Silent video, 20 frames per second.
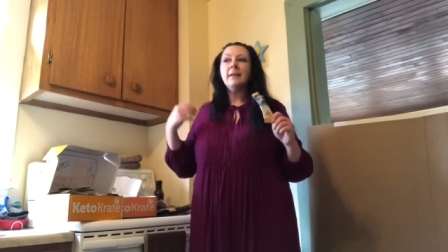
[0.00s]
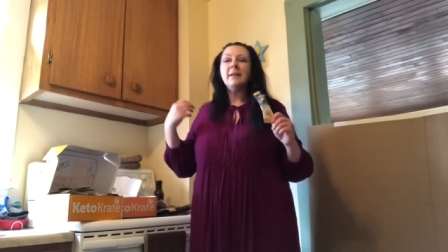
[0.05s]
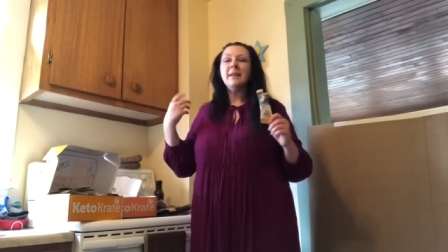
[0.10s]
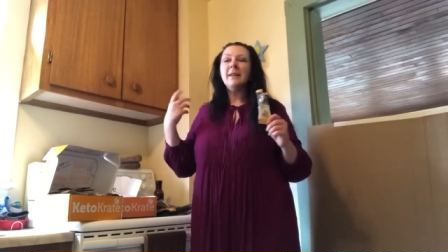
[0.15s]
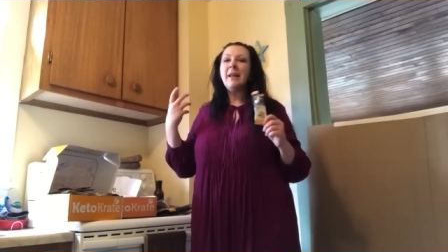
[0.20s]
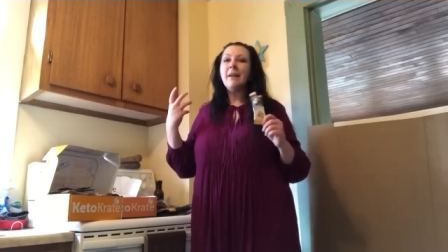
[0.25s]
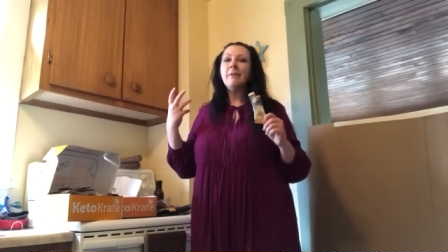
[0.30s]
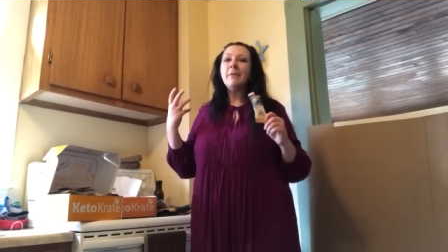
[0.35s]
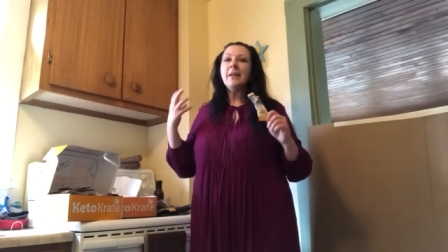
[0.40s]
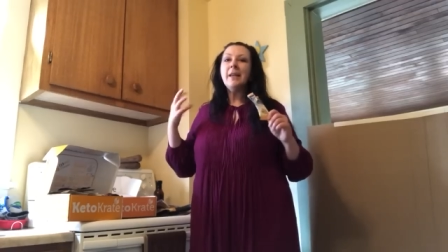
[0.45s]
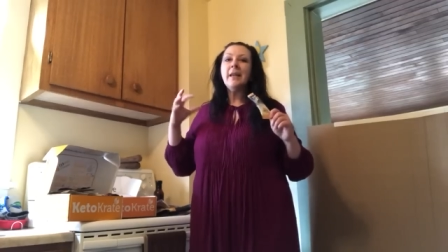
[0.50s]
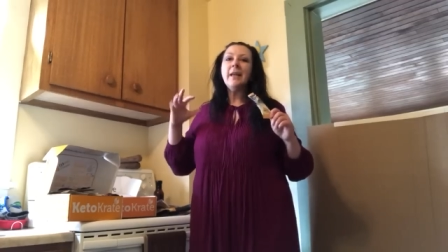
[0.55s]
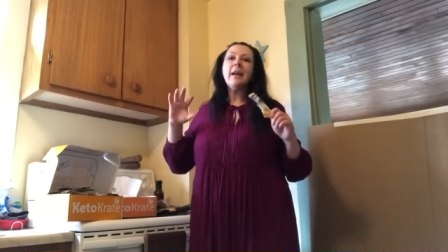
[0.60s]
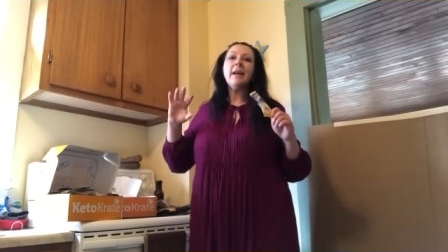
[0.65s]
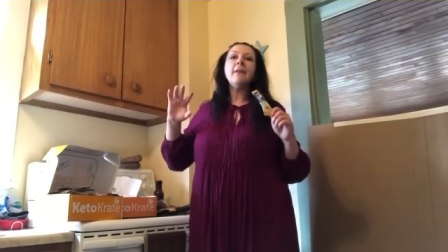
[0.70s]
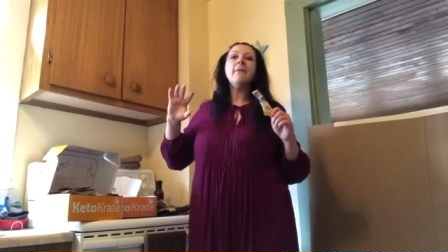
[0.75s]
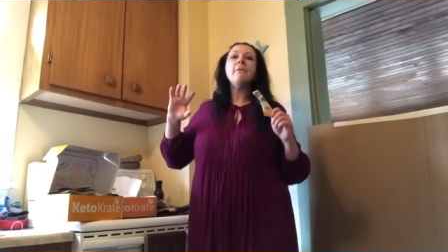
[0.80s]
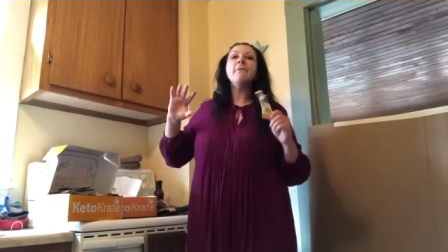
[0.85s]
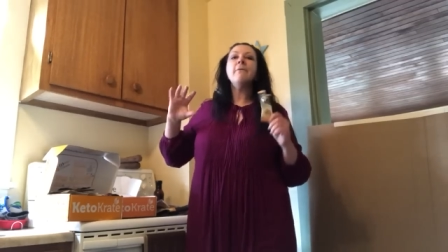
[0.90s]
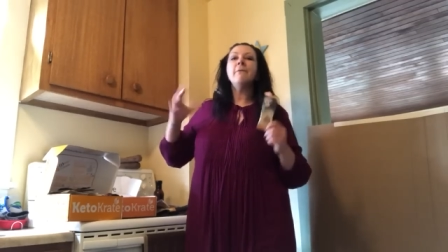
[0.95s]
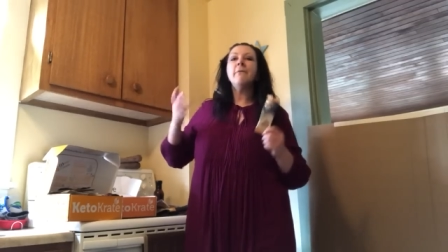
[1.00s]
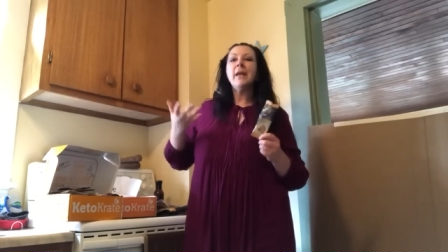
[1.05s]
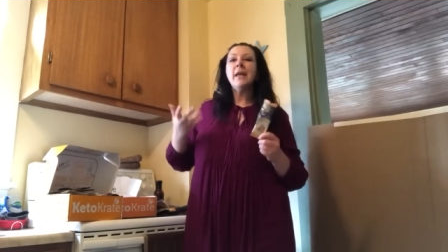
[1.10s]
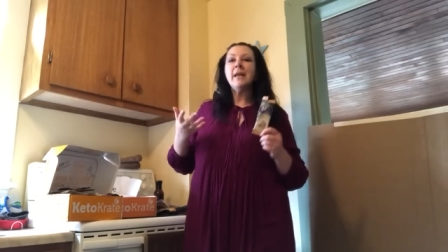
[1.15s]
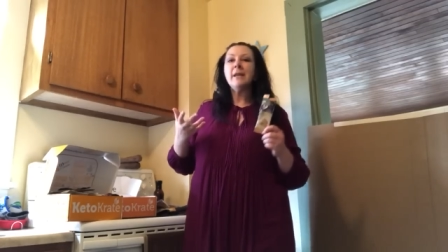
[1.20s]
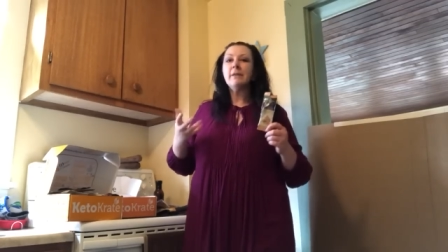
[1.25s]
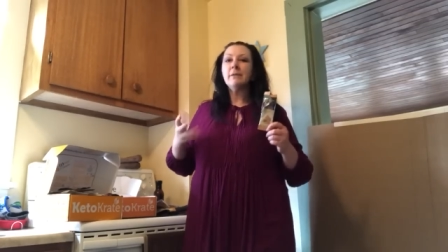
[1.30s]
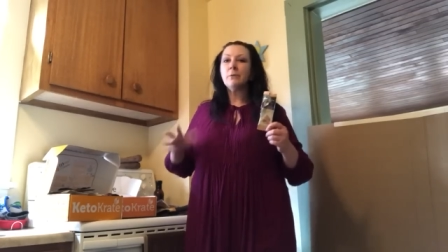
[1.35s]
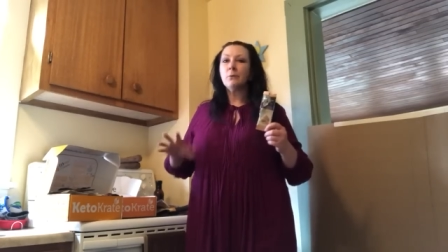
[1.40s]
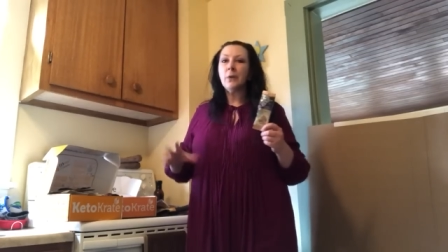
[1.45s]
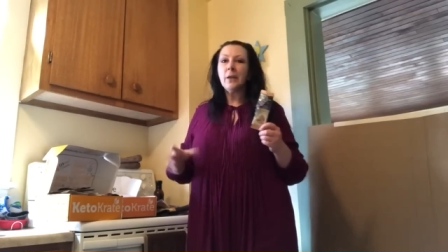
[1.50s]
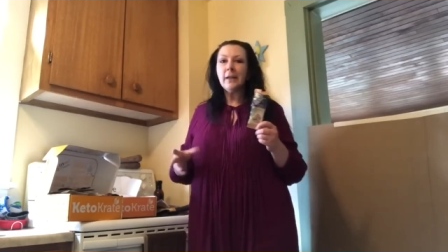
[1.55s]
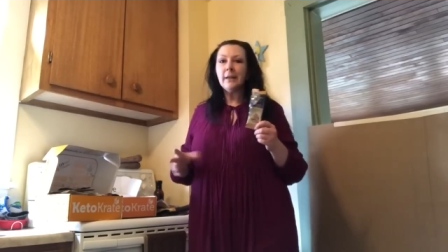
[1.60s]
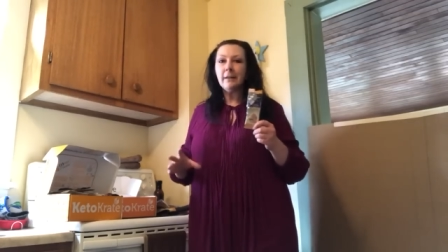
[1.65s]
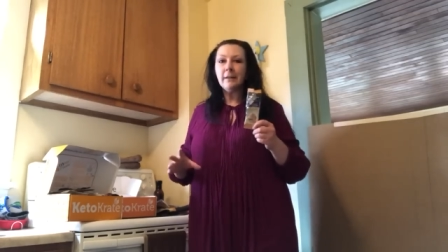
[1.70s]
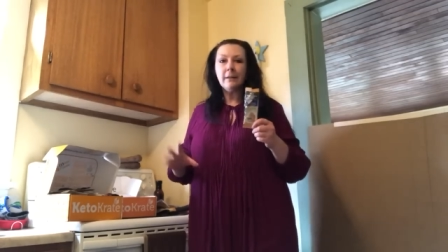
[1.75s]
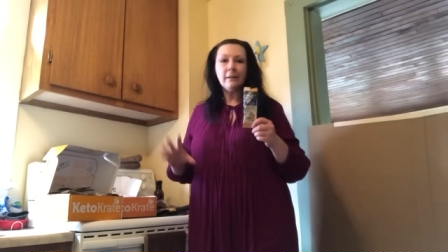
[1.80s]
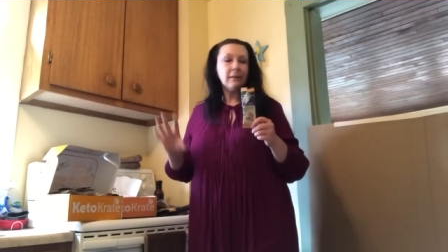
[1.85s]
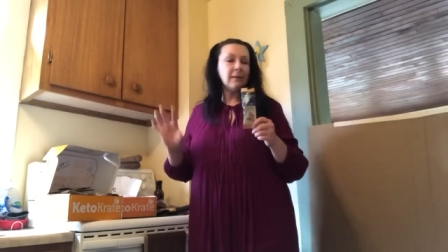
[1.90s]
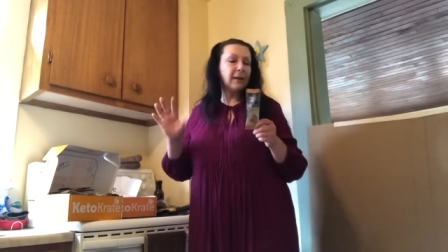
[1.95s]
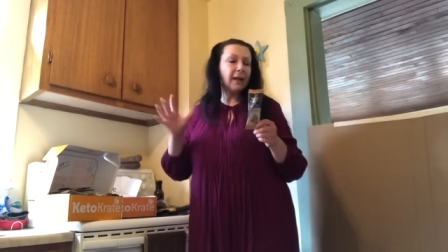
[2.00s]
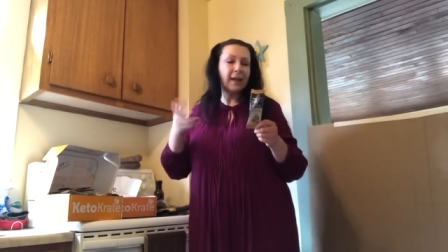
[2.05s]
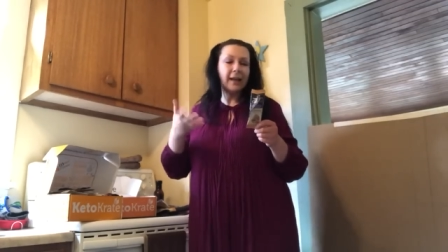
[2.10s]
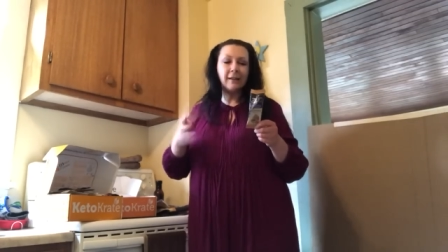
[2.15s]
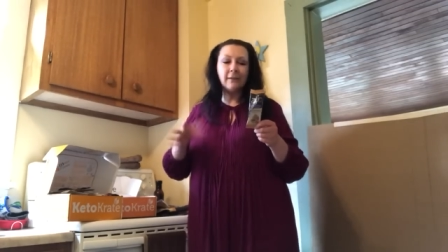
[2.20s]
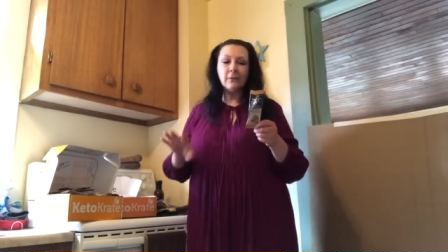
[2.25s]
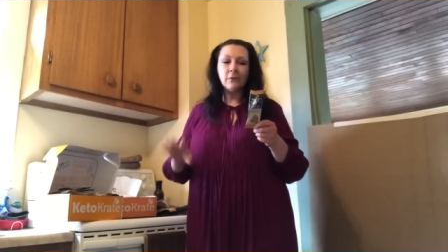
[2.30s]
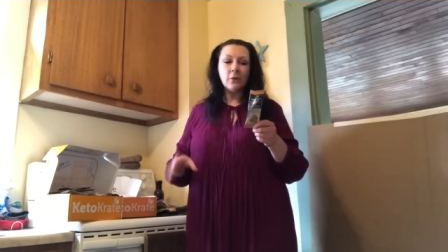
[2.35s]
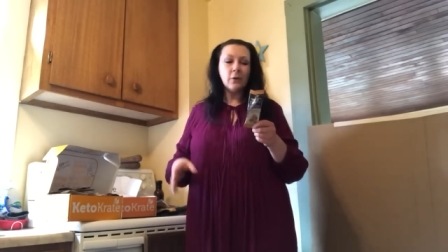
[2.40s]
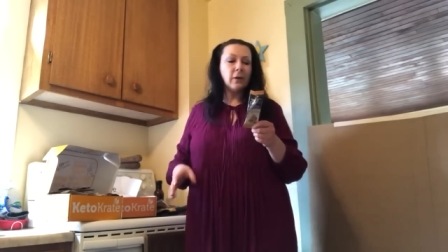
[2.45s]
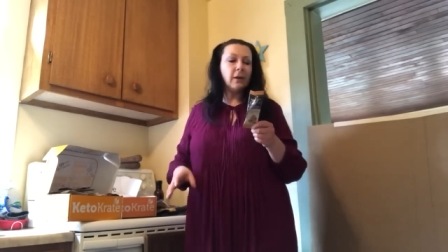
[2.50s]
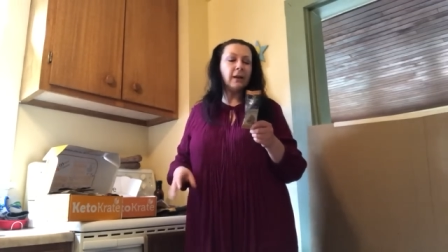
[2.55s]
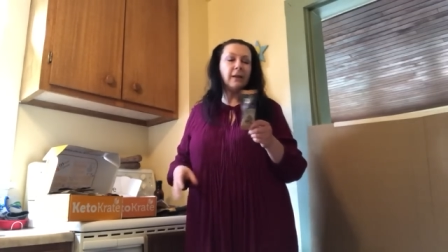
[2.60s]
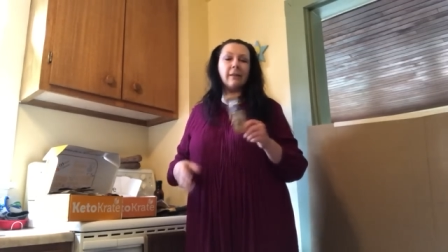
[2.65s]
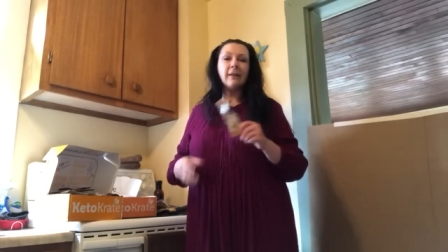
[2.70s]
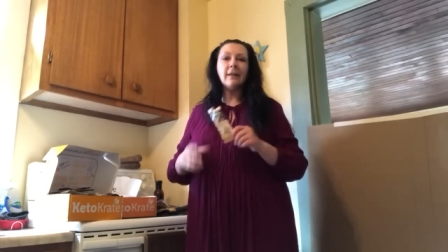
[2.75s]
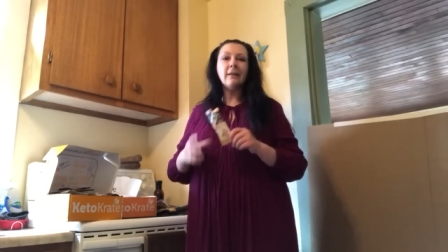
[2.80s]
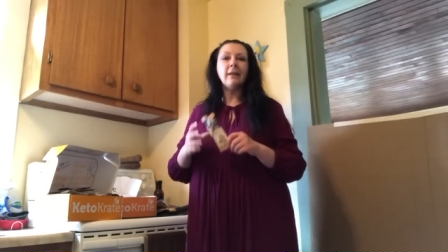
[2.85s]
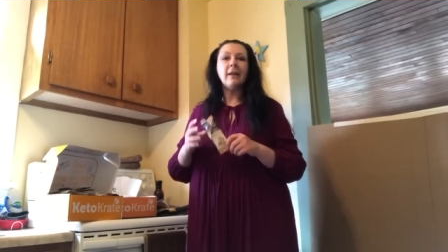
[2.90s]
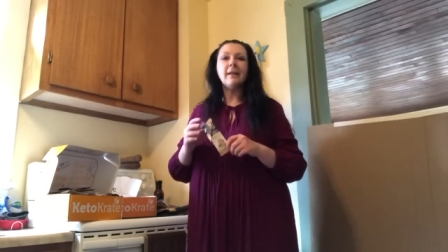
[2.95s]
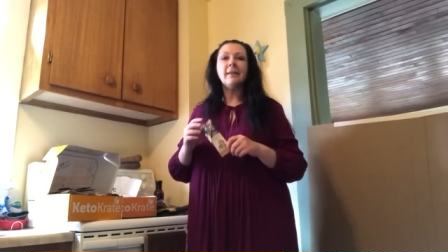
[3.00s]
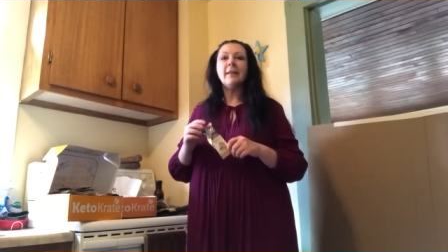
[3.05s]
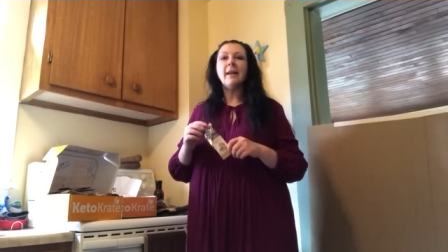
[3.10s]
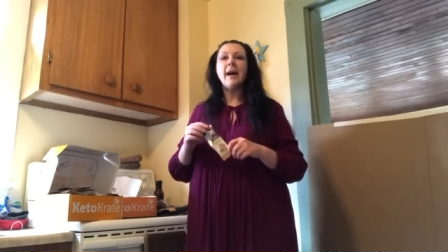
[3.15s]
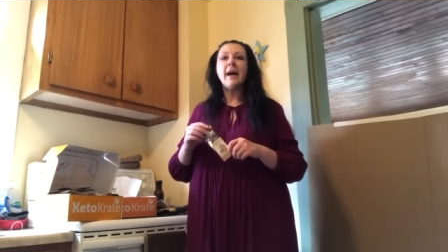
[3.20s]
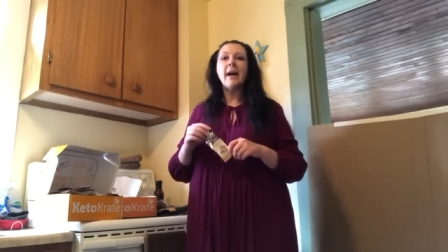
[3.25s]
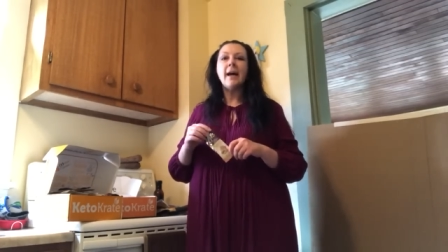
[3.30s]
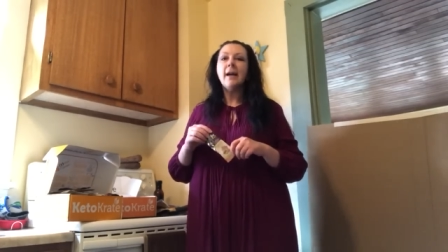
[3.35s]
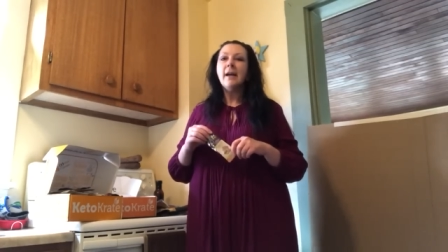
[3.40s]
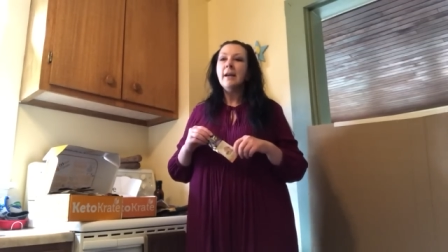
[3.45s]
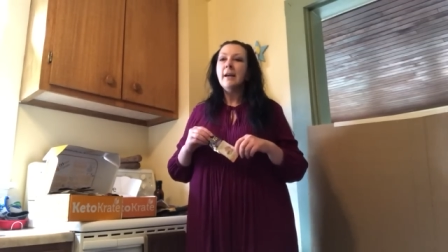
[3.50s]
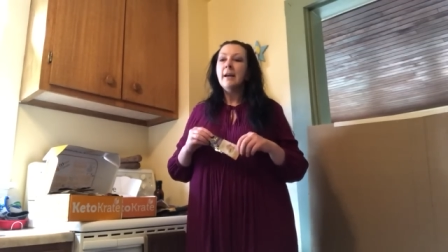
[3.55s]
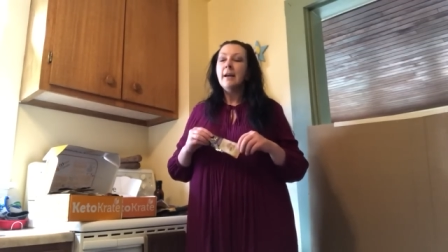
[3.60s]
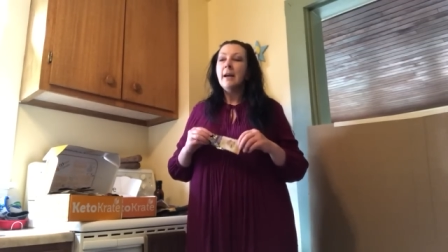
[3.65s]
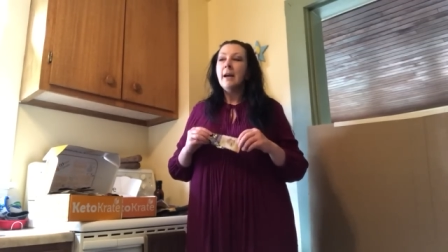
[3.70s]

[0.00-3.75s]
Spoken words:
It didn't have any kind of fake sweet taste or anything like that.